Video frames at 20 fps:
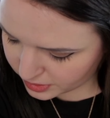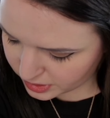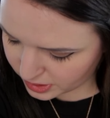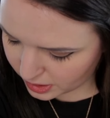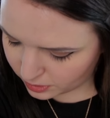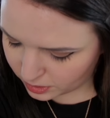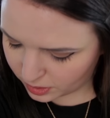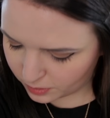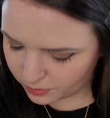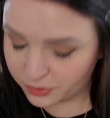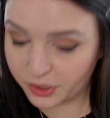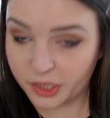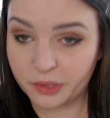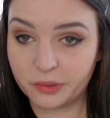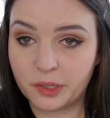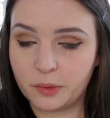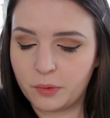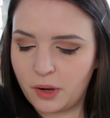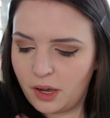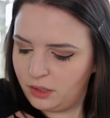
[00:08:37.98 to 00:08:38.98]
of it's held up
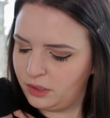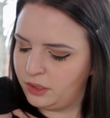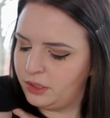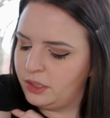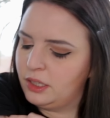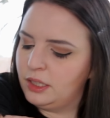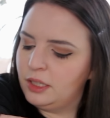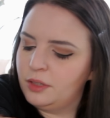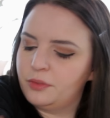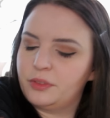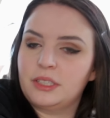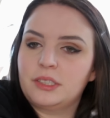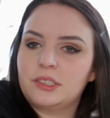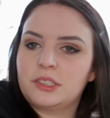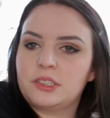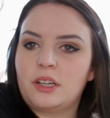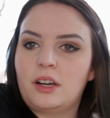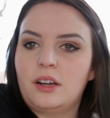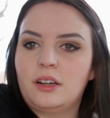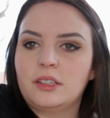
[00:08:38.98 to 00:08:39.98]
really well. And I love these
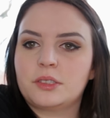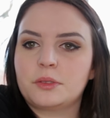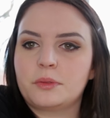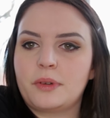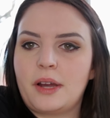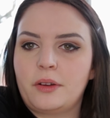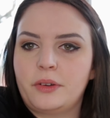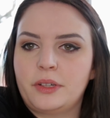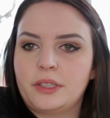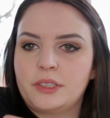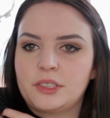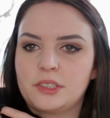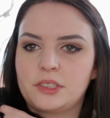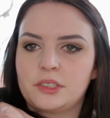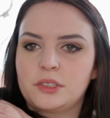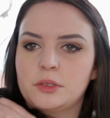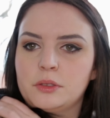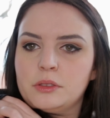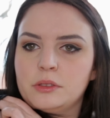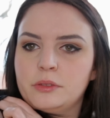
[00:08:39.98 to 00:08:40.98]
stars around it just
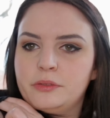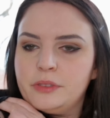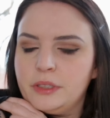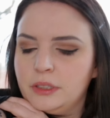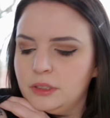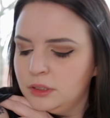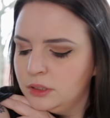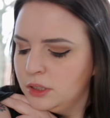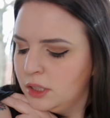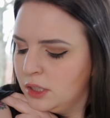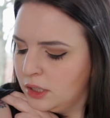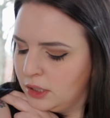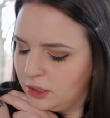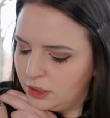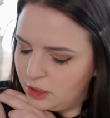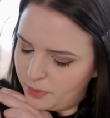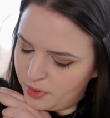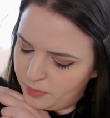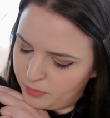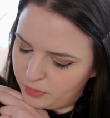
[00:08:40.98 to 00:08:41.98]
to sort of fill a
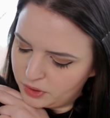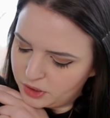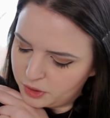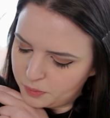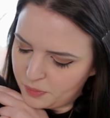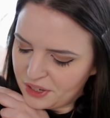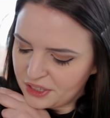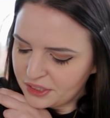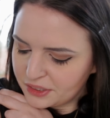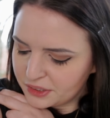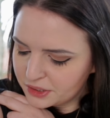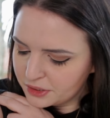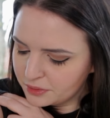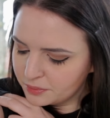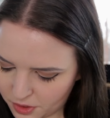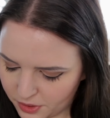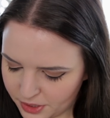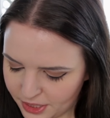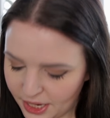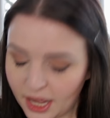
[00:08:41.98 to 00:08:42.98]
little bit more space.
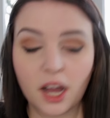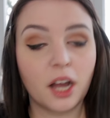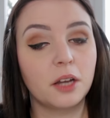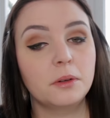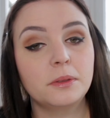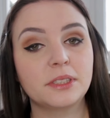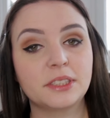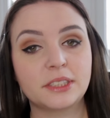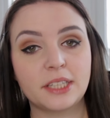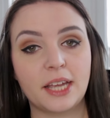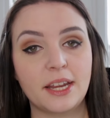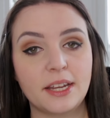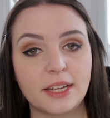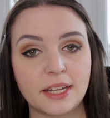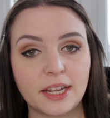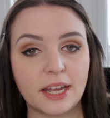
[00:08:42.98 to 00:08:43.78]
So yeah, I would say